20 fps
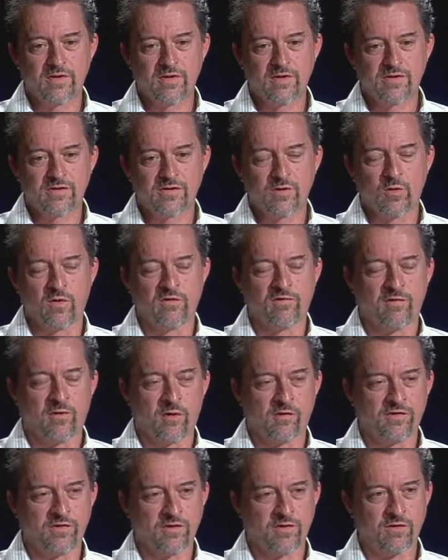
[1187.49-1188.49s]
so
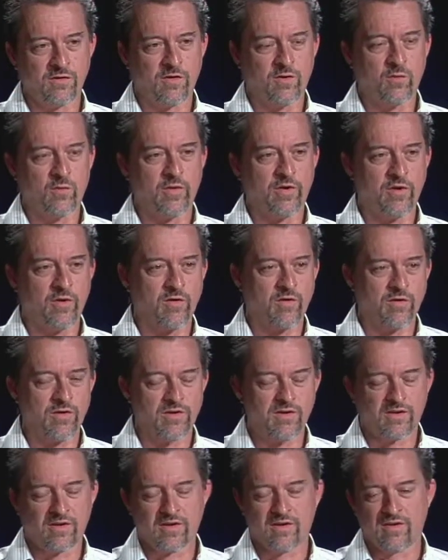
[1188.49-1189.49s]
involved in her career
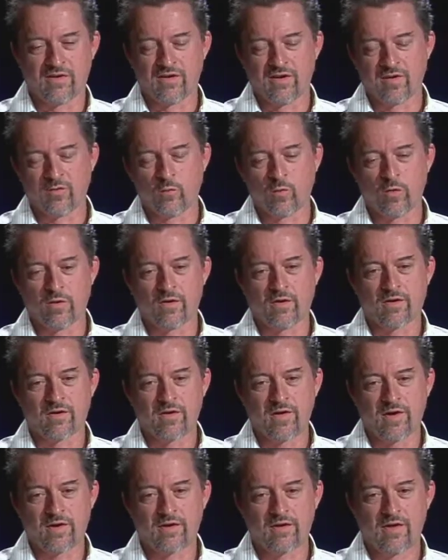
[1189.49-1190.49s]
and work
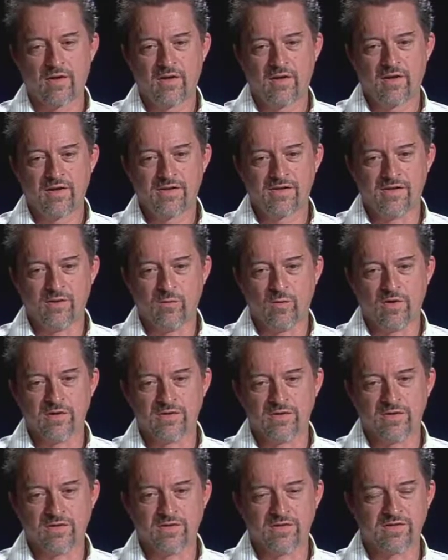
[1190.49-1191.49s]
that she
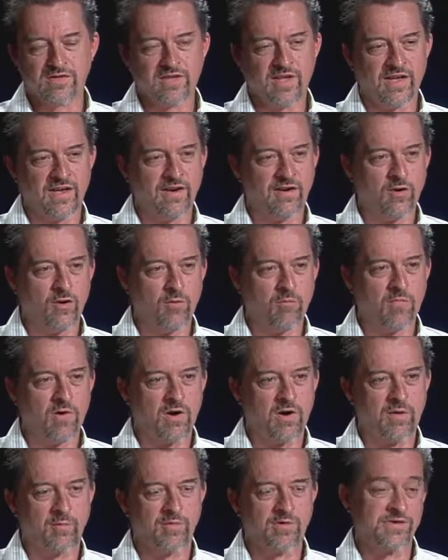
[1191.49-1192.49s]
wasn't a stay-at-home
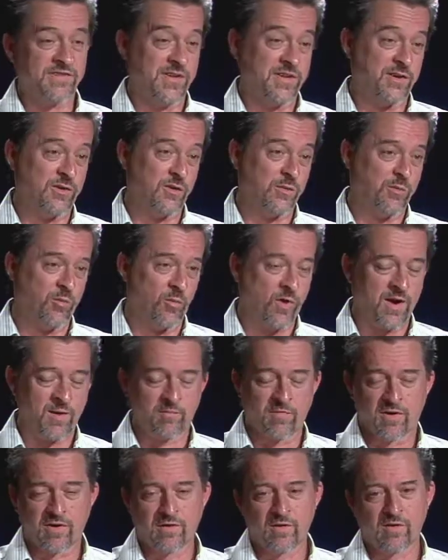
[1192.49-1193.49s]
mom or stay-at-home
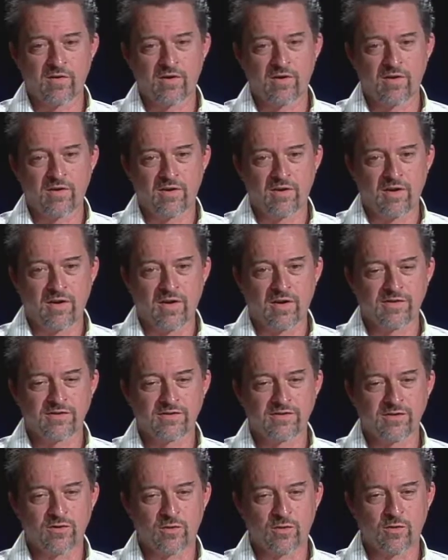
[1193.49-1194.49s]
grandmother,
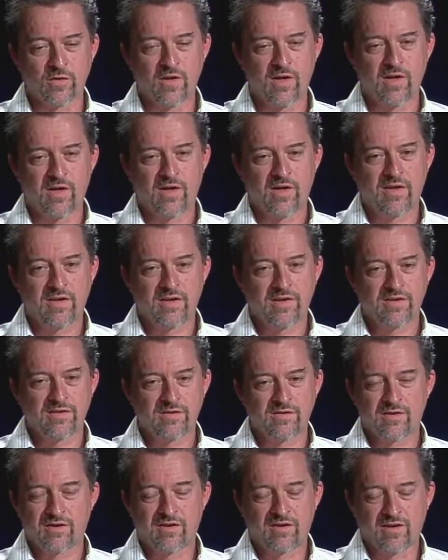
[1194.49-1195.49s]
and so
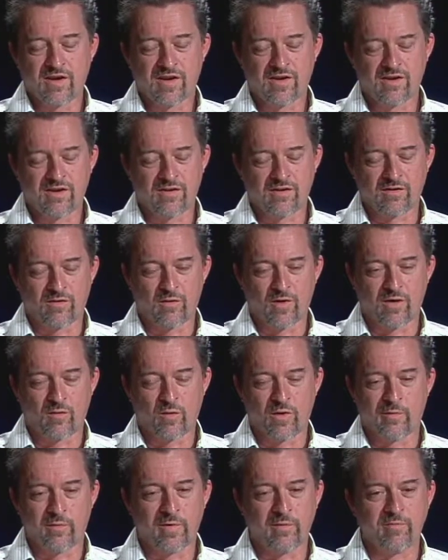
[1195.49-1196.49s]
she not a great
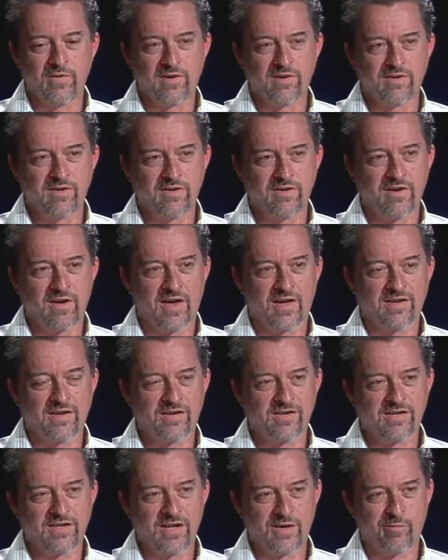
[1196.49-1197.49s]
woman, but not
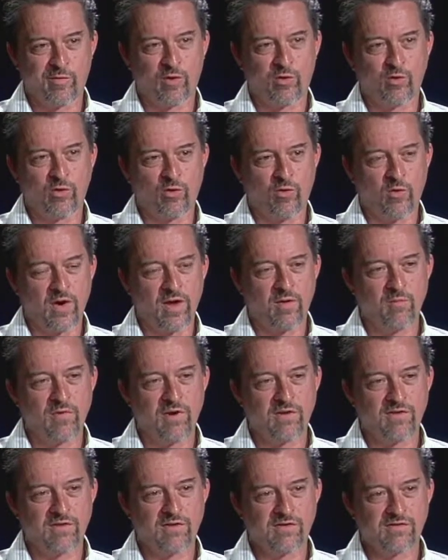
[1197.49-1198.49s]
a typical
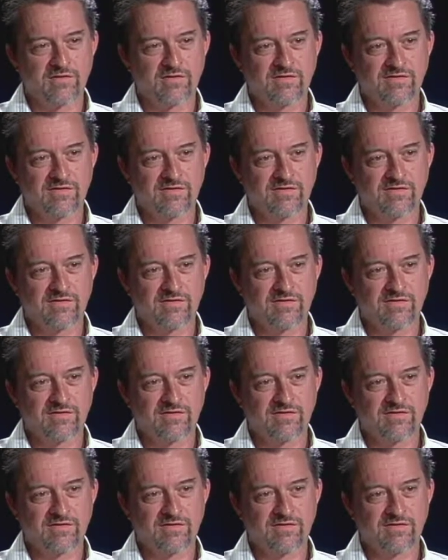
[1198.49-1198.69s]
grandmother.